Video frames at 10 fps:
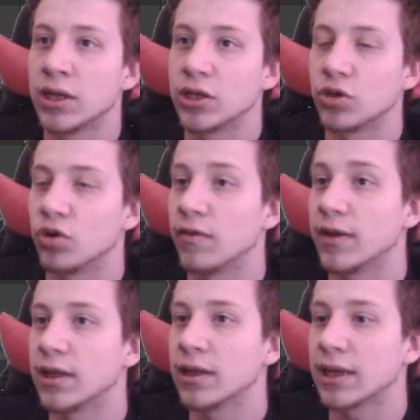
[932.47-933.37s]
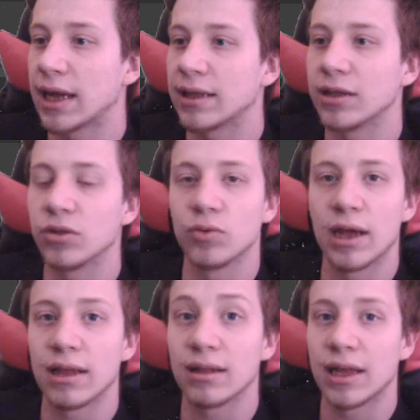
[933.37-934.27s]
so we will get into
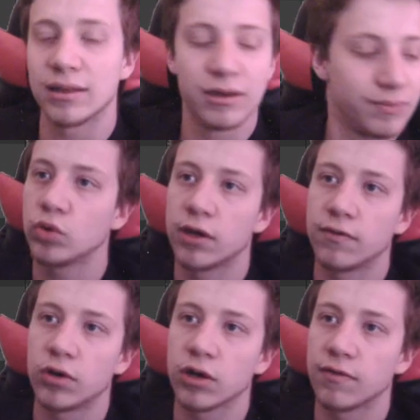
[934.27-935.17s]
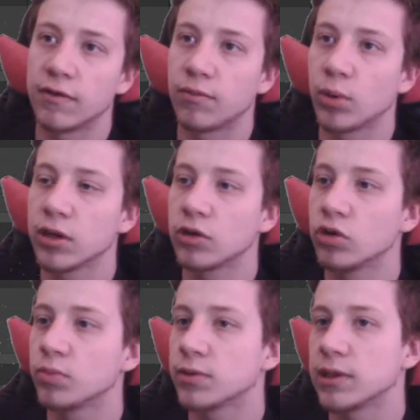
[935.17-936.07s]
that later. You can work with
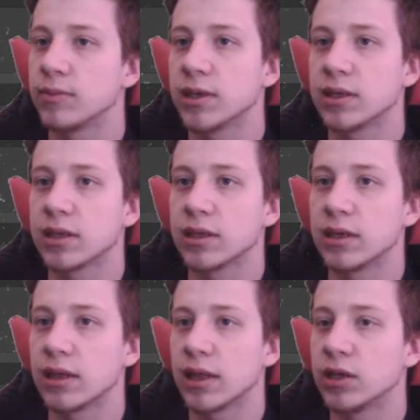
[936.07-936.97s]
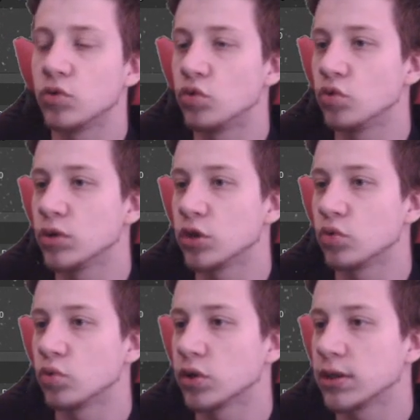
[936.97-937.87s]
polygroups. So that basically let you do is
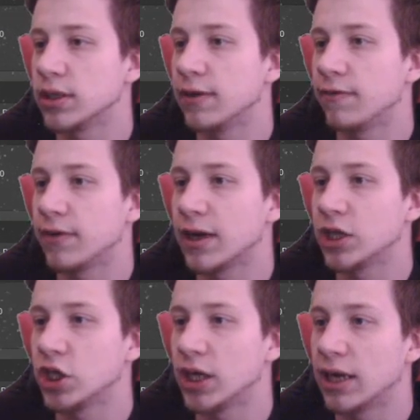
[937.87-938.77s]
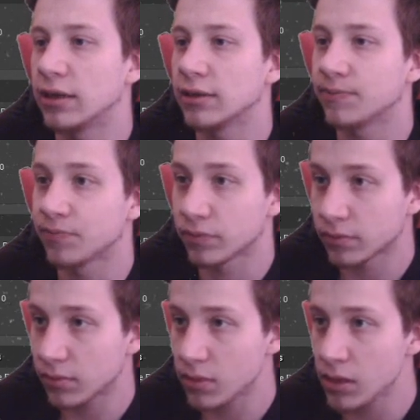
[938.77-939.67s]
to differentiate
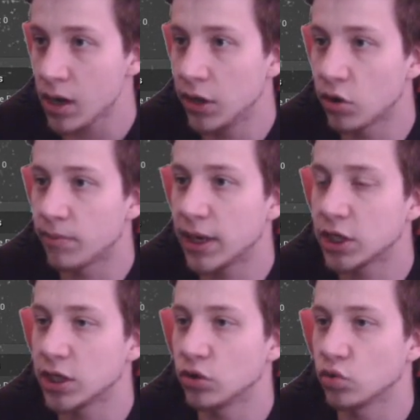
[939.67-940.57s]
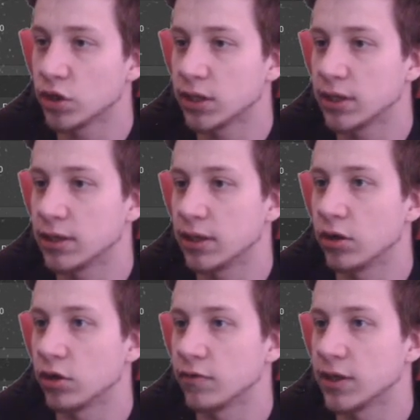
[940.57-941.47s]
your mesh into a
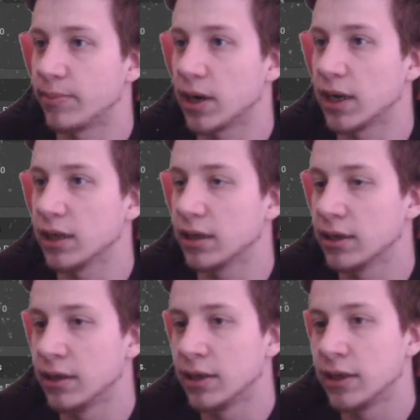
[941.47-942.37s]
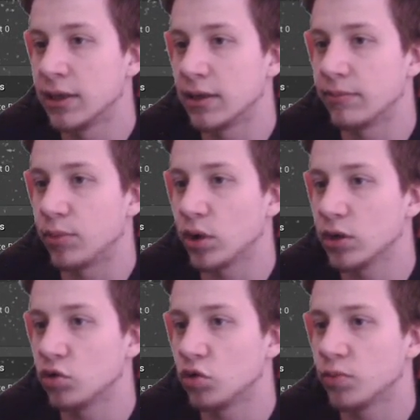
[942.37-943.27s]
lot of separate
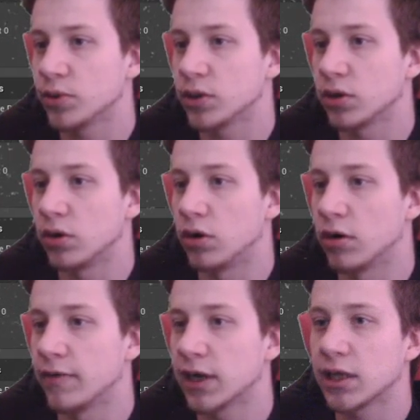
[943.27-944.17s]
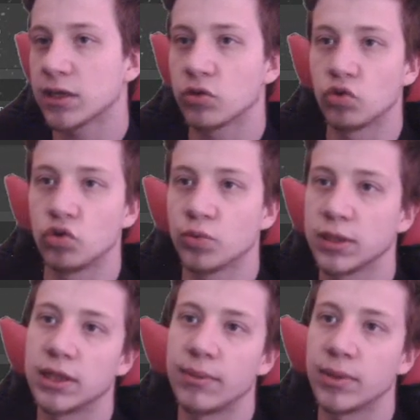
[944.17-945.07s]
polygroups or vertex groups.
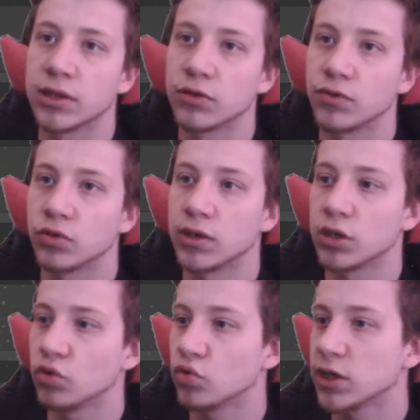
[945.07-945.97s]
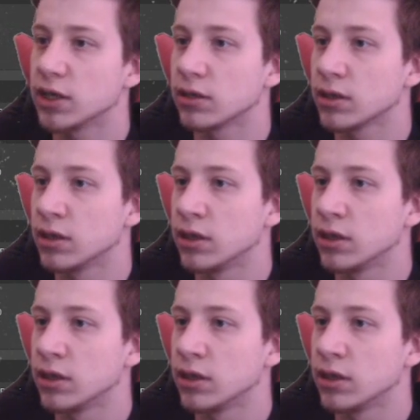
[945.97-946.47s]
It depends on what you are using.